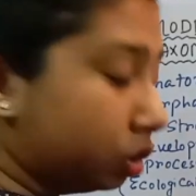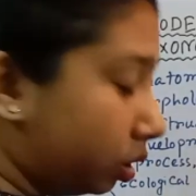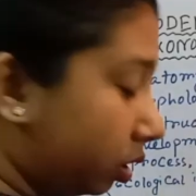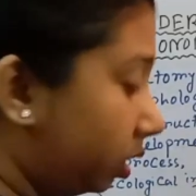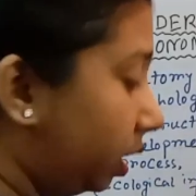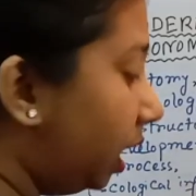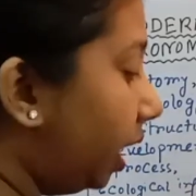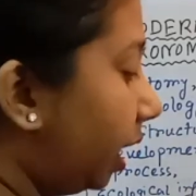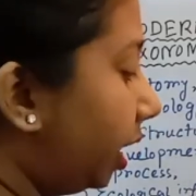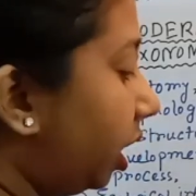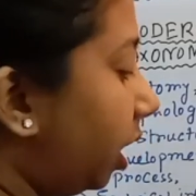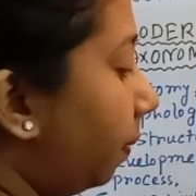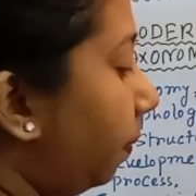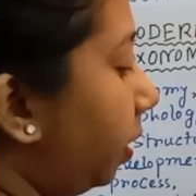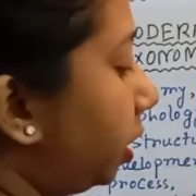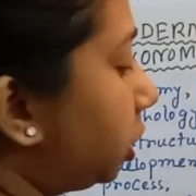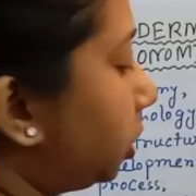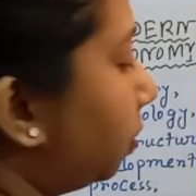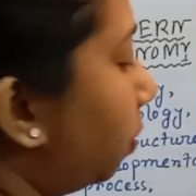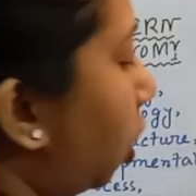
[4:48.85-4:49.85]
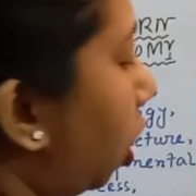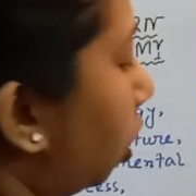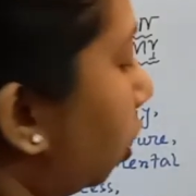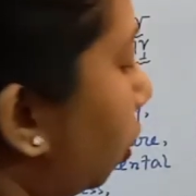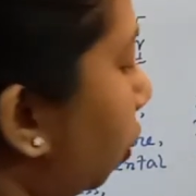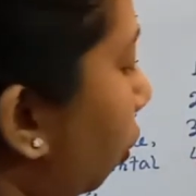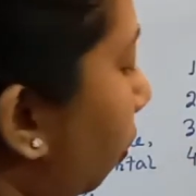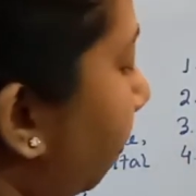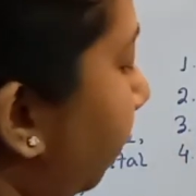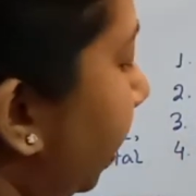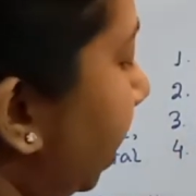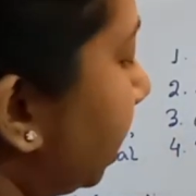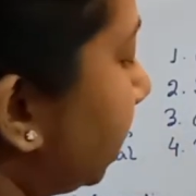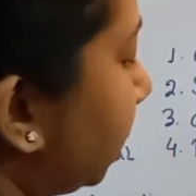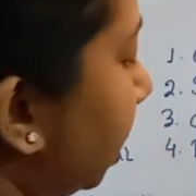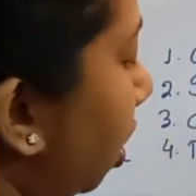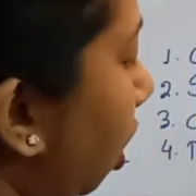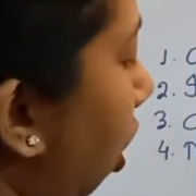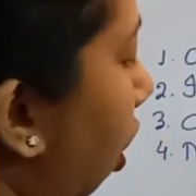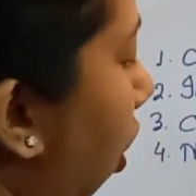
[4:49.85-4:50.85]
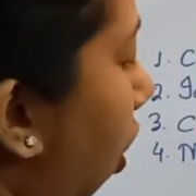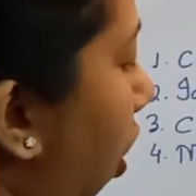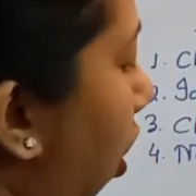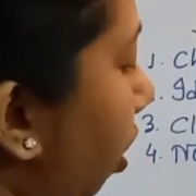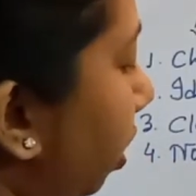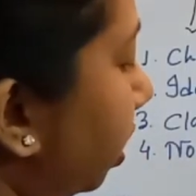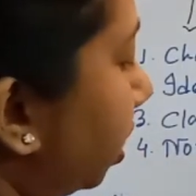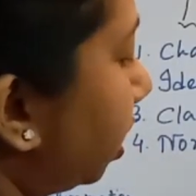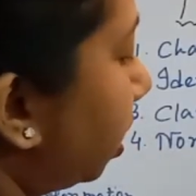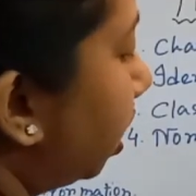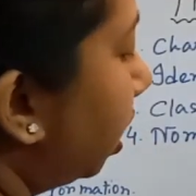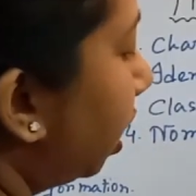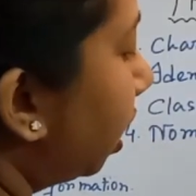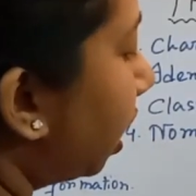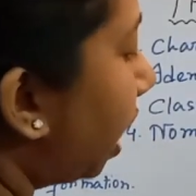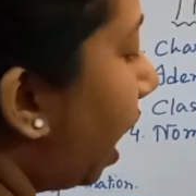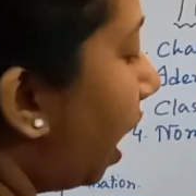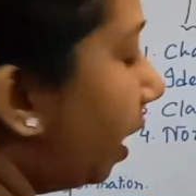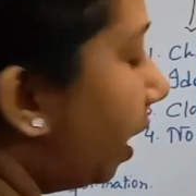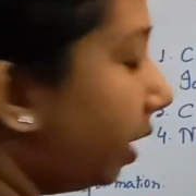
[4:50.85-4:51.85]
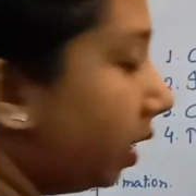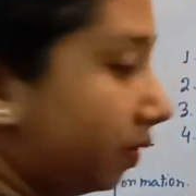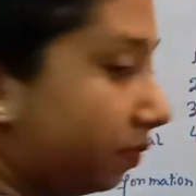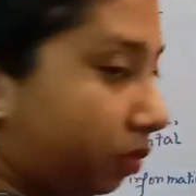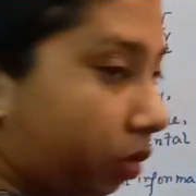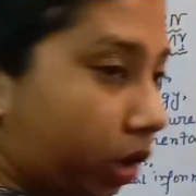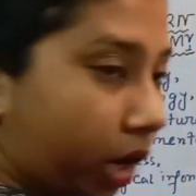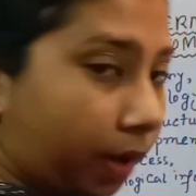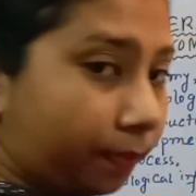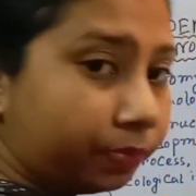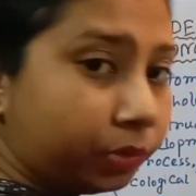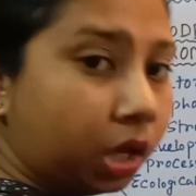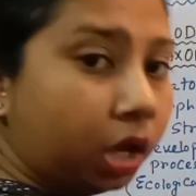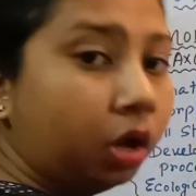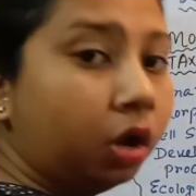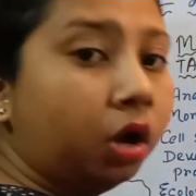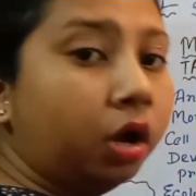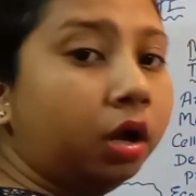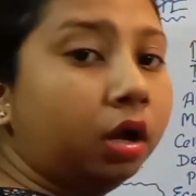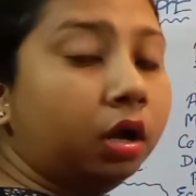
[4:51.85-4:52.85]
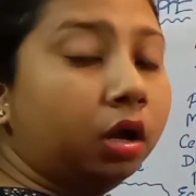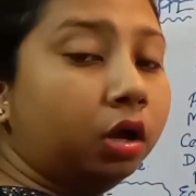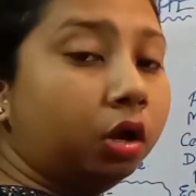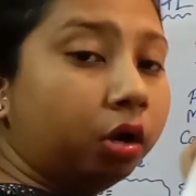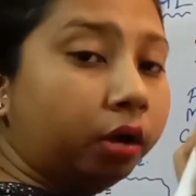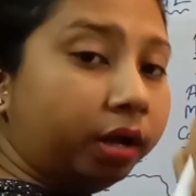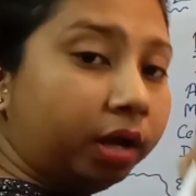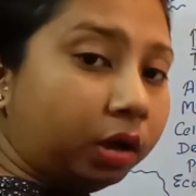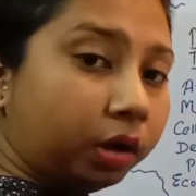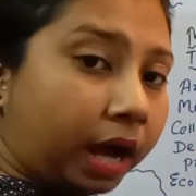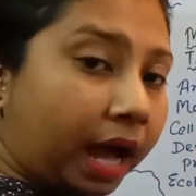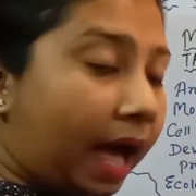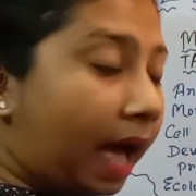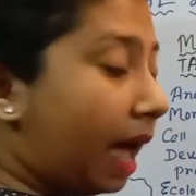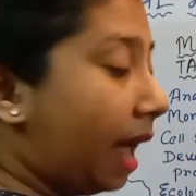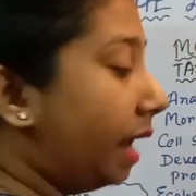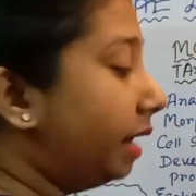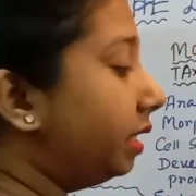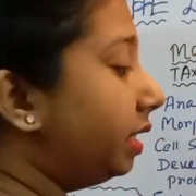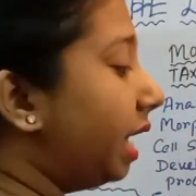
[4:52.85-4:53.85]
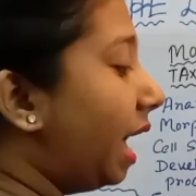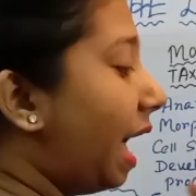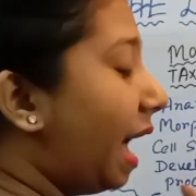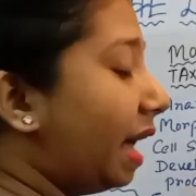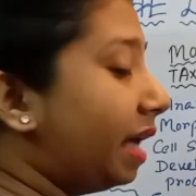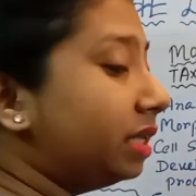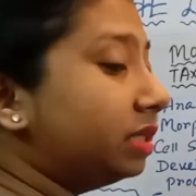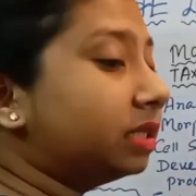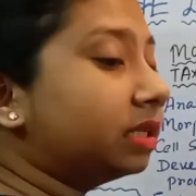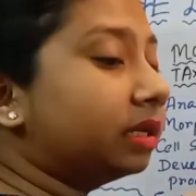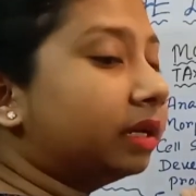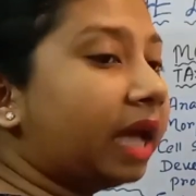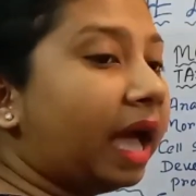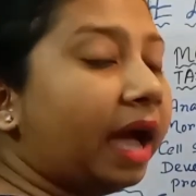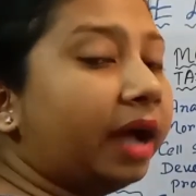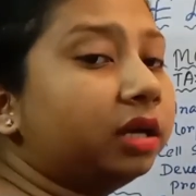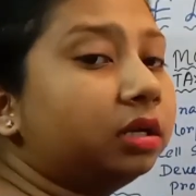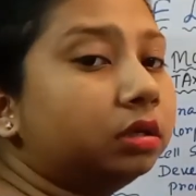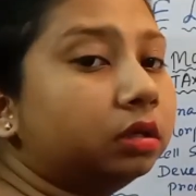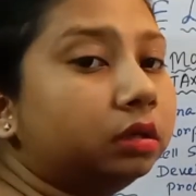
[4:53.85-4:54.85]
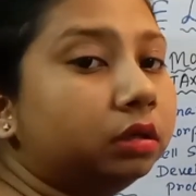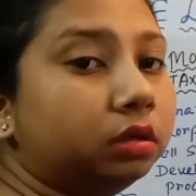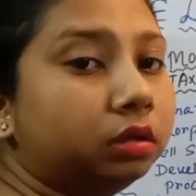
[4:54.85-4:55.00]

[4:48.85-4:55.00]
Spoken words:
relatively small group is order Carnivora. And as cat